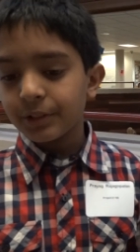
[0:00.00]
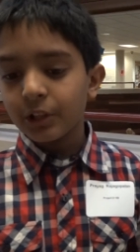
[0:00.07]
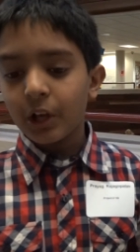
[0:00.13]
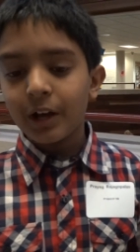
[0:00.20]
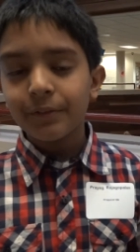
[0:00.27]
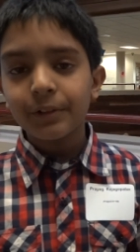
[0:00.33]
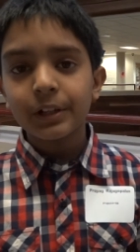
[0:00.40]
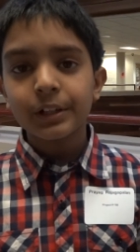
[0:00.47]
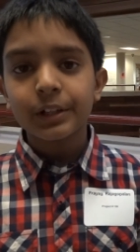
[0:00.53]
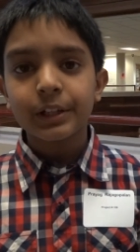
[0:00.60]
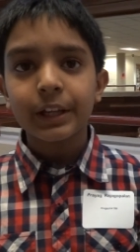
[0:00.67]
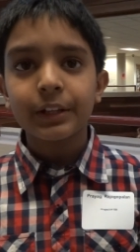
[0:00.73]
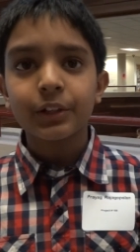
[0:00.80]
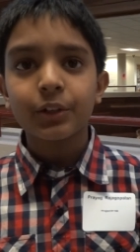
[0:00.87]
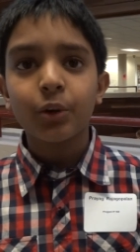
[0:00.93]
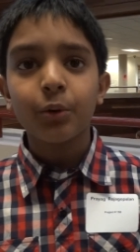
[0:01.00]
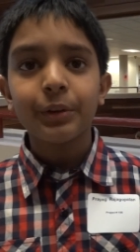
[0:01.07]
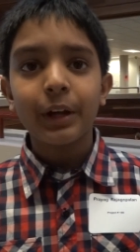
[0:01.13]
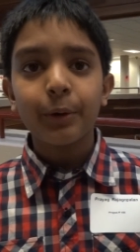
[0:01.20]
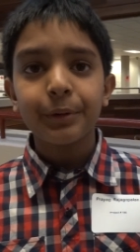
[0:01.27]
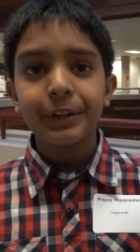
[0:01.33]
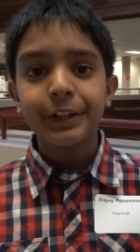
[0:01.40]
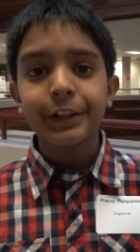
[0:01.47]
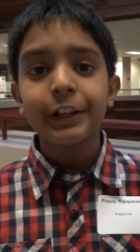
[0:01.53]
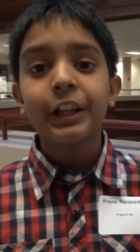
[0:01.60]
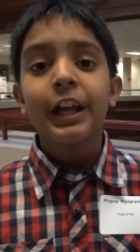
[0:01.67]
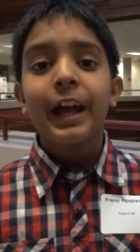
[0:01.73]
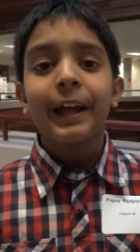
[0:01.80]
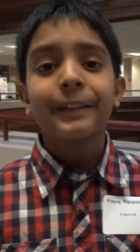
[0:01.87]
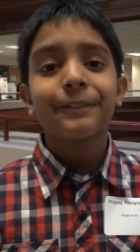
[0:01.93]
lava can go downhill
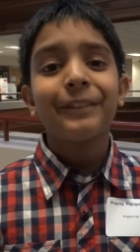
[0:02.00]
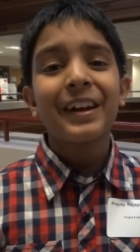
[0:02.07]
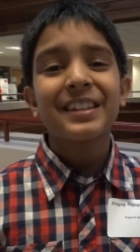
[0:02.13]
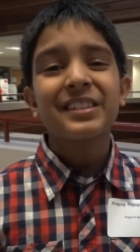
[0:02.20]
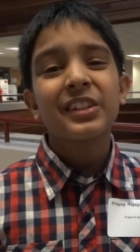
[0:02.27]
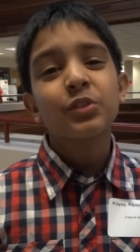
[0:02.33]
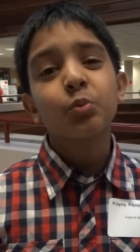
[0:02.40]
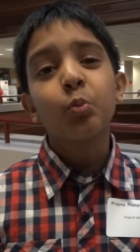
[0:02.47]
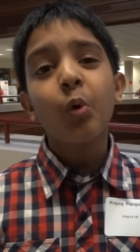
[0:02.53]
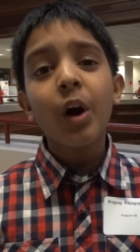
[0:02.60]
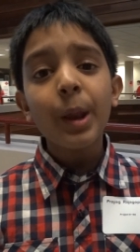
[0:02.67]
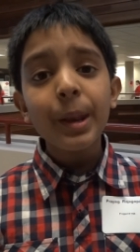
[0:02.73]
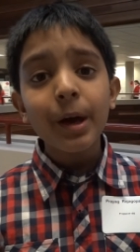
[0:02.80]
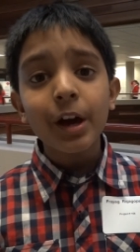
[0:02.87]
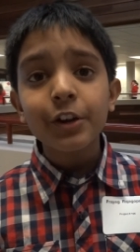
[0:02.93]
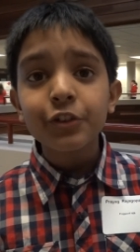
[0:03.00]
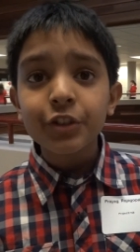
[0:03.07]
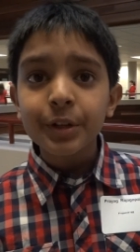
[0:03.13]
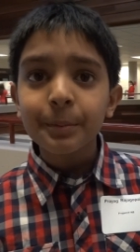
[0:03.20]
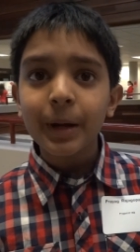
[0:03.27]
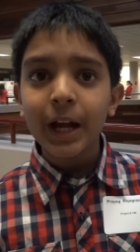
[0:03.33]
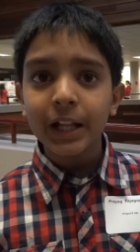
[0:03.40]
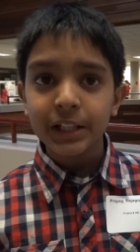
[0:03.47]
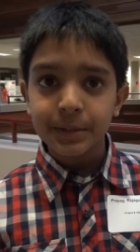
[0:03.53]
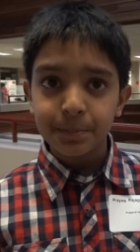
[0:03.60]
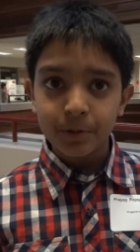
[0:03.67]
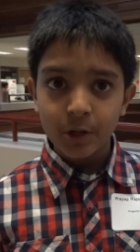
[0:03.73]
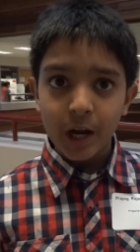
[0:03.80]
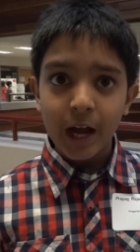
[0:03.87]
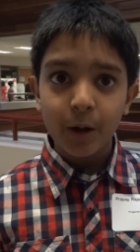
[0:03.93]
as fast as 100 miles
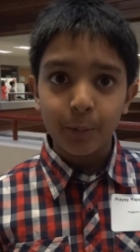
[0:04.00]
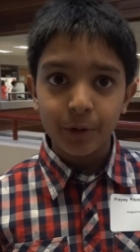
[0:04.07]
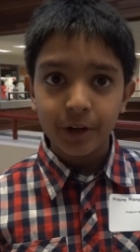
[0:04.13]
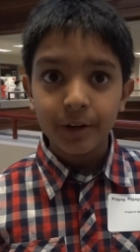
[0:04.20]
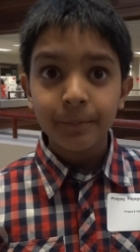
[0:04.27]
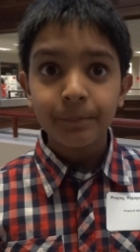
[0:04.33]
per hour.